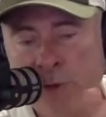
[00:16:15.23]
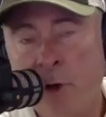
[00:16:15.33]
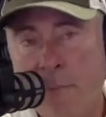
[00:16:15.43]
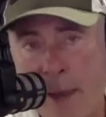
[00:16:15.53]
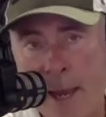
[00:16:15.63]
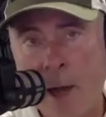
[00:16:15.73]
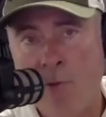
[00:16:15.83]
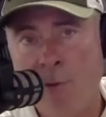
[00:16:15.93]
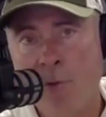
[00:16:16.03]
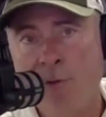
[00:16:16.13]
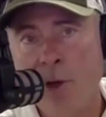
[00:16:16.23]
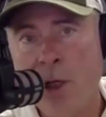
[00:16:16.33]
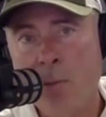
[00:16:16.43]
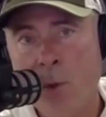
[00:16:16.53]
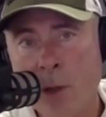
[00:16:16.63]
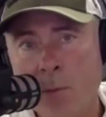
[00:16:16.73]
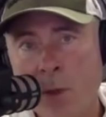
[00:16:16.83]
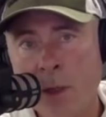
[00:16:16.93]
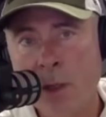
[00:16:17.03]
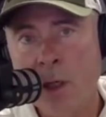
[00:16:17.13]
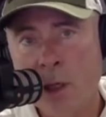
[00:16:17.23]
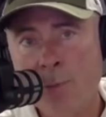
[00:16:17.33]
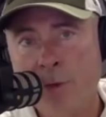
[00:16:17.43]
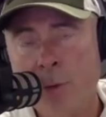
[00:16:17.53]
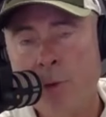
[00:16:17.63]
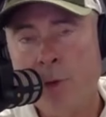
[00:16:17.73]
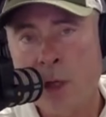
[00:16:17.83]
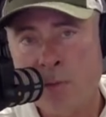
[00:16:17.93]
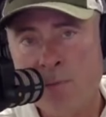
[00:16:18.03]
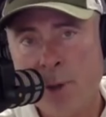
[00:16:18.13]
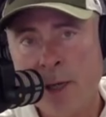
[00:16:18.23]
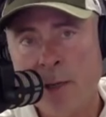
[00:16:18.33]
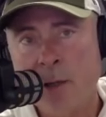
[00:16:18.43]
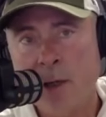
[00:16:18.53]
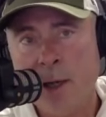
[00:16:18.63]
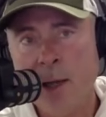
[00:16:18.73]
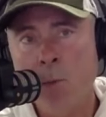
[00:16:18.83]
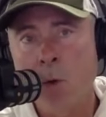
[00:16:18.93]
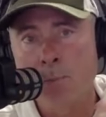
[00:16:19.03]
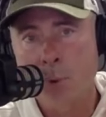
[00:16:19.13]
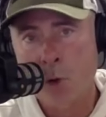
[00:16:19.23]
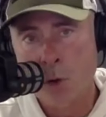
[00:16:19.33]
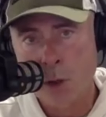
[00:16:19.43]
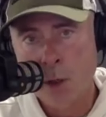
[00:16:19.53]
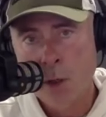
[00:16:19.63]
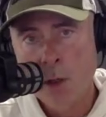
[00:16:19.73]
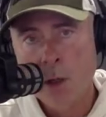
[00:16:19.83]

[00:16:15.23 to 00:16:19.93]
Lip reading: was very powerful for him when he came through, the impact that it had, what Brock